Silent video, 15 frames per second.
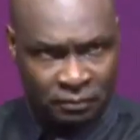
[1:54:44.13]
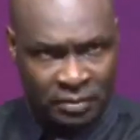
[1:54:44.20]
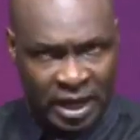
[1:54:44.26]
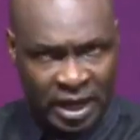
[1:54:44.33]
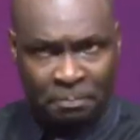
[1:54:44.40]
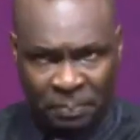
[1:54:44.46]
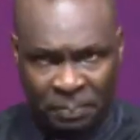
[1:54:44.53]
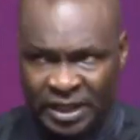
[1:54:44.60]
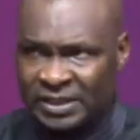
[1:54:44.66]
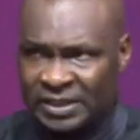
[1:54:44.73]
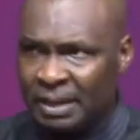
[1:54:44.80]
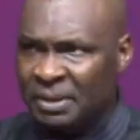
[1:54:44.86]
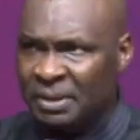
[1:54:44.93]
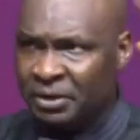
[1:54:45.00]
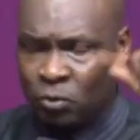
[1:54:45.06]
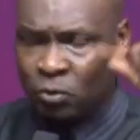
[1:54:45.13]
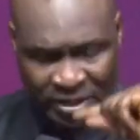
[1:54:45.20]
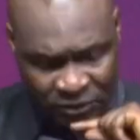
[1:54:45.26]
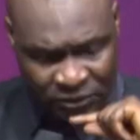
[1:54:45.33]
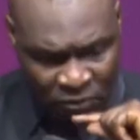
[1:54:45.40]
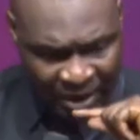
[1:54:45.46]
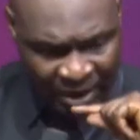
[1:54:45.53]
and please let me
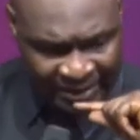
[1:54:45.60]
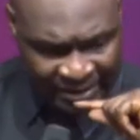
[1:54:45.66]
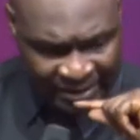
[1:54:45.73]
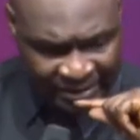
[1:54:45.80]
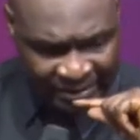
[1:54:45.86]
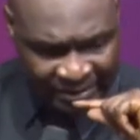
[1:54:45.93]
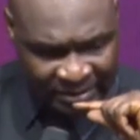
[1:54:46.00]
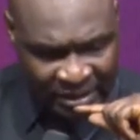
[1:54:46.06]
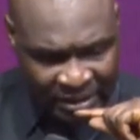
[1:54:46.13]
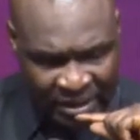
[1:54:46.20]
request you write this.